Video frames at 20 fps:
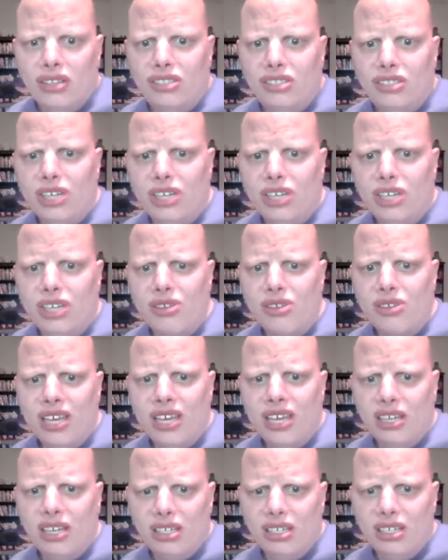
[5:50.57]
do
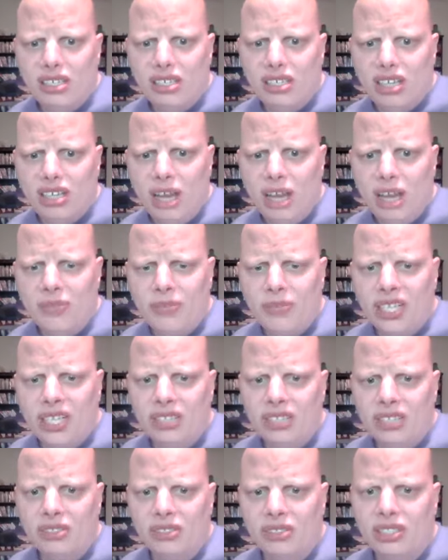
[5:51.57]
three
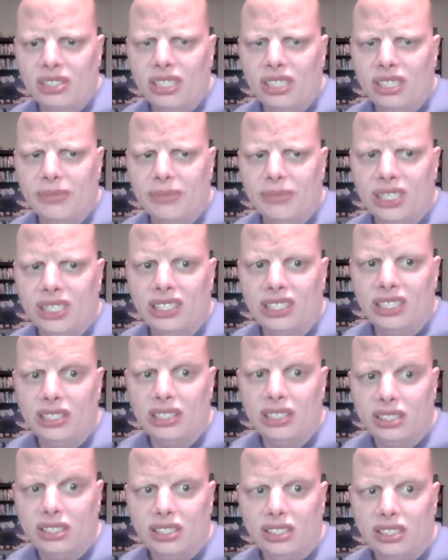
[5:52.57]
update or
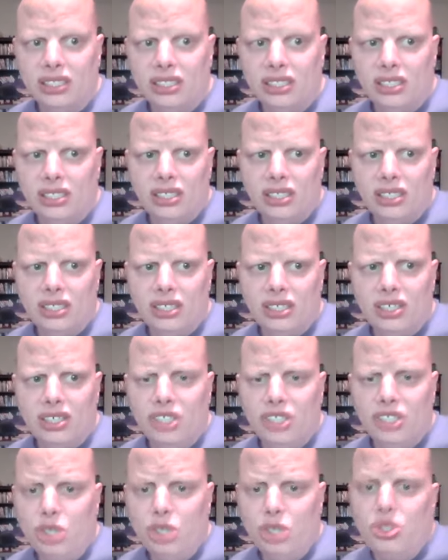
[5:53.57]
something
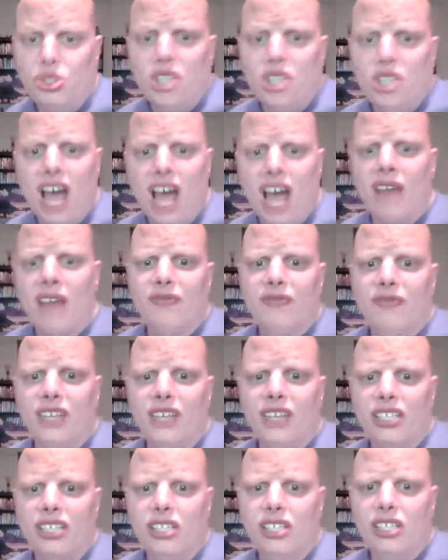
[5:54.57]
or new stuff
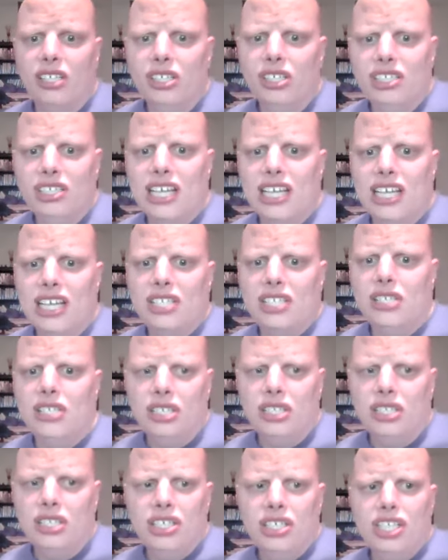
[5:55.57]
like
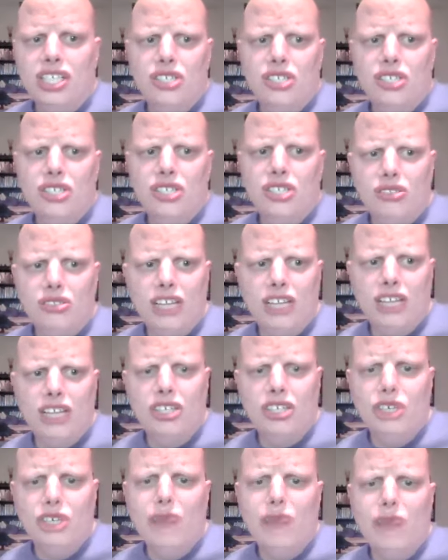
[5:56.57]
next next like
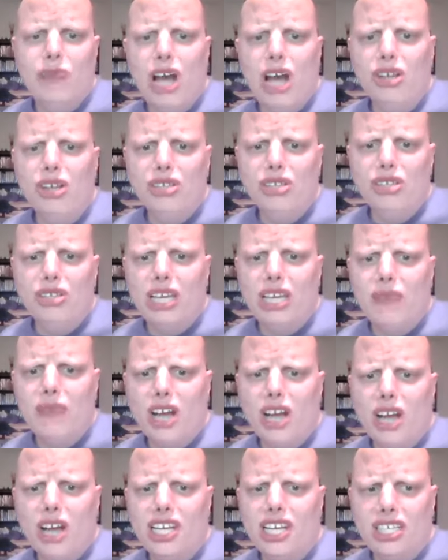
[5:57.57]
new Mario game
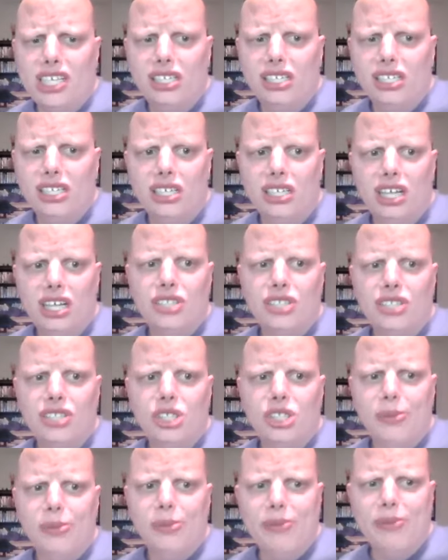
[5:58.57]
on it on
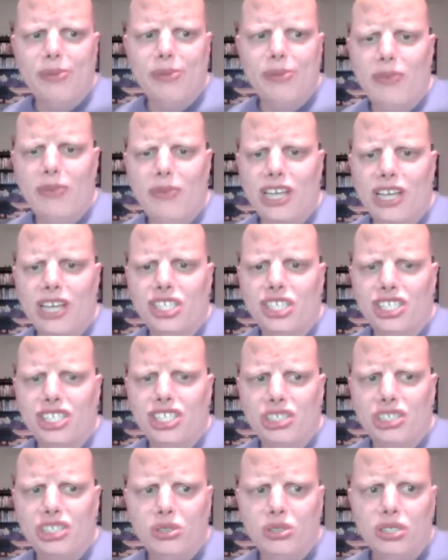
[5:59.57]
Super Mario Maker
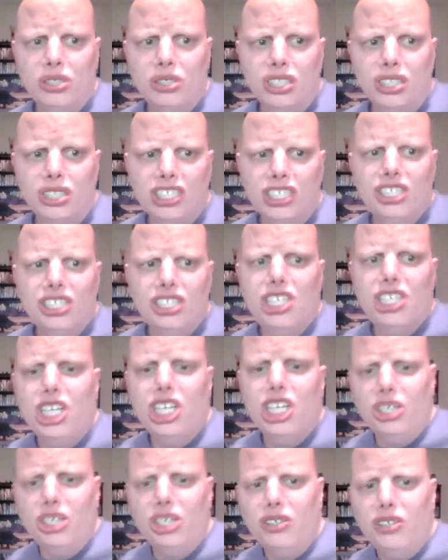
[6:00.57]
2 you
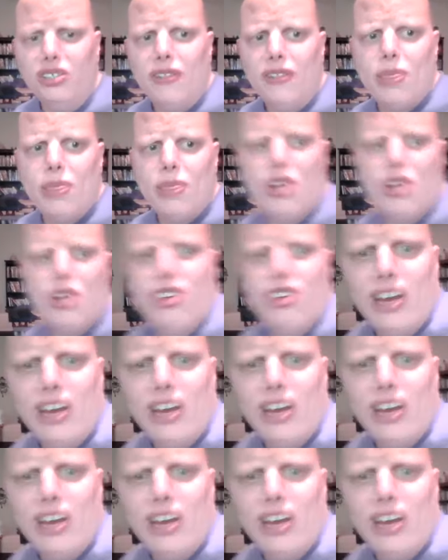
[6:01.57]
know you know what I